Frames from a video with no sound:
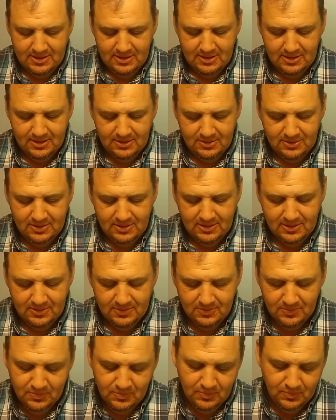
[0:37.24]
And
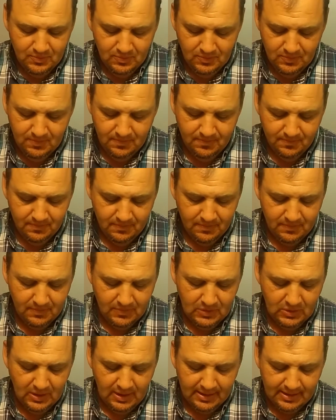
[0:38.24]

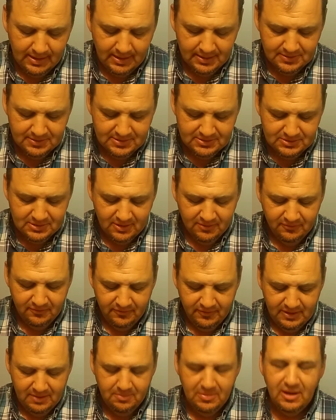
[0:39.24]
I got this off
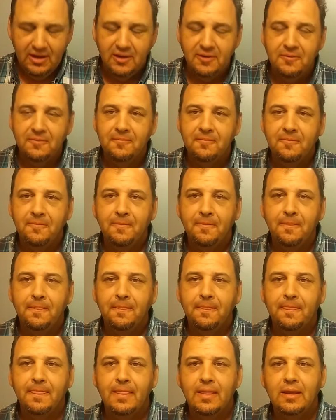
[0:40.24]
of eBay.
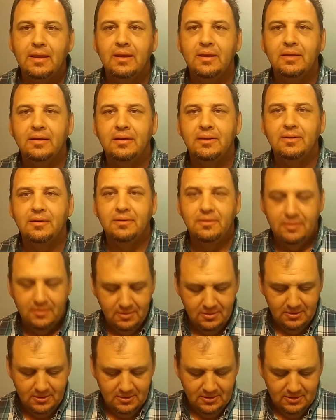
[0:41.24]
And
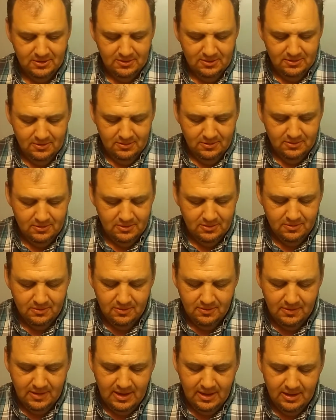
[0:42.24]

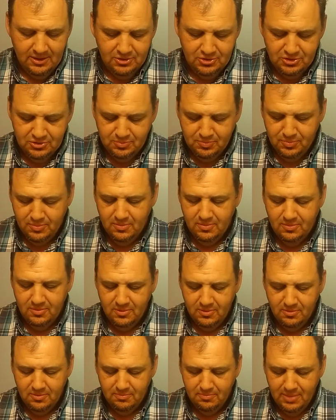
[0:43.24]
they had just,
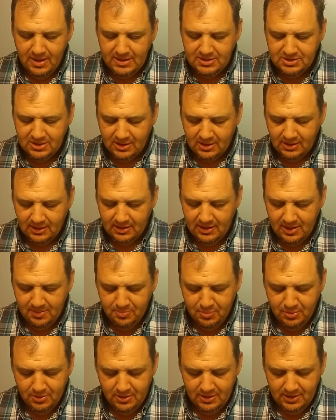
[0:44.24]
basically they
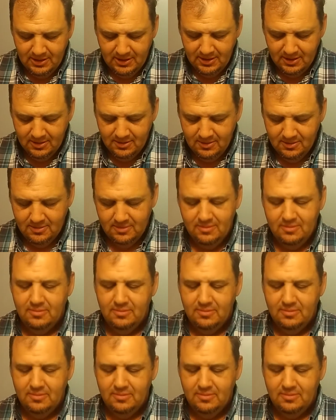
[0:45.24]
put it in